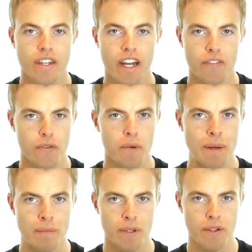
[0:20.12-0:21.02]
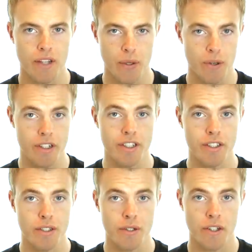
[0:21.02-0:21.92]
If you remember the origin
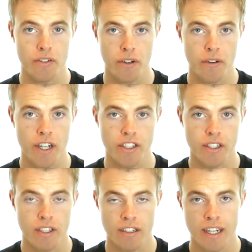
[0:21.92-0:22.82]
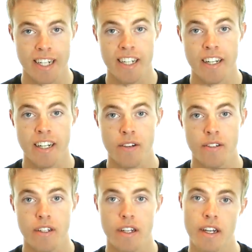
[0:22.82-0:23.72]
story of creation as I laid it
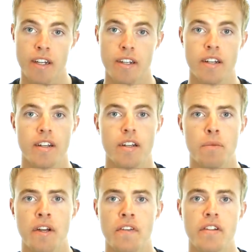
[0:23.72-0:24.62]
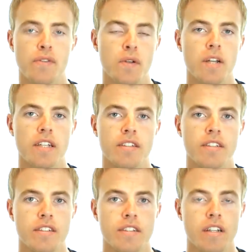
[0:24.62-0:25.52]
out in the previous few
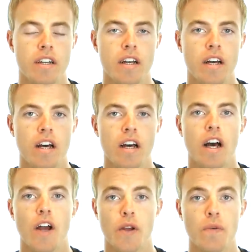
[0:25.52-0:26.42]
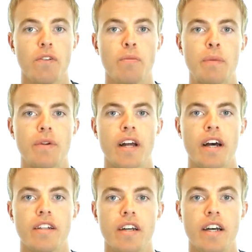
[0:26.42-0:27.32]
lessons, you will remember
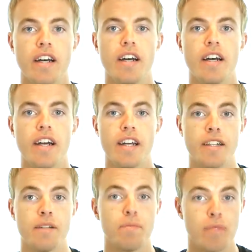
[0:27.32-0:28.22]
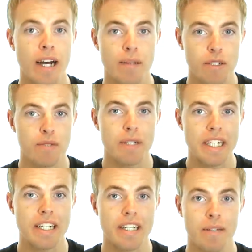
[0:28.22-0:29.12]
that in the timeless
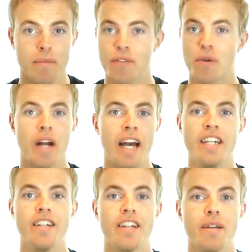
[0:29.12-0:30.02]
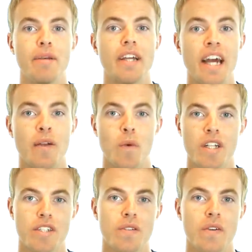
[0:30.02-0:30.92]
beginning, before anything began
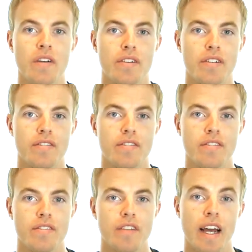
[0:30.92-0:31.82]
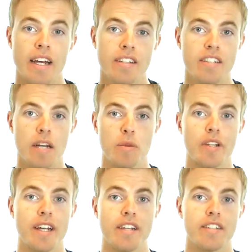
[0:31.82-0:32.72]
whatsoever, and
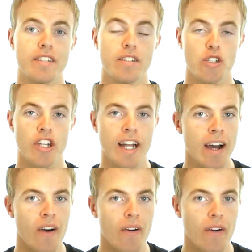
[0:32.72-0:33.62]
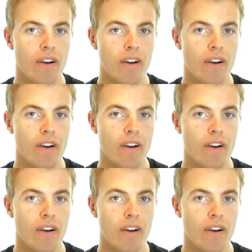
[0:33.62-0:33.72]
simultaneous to now,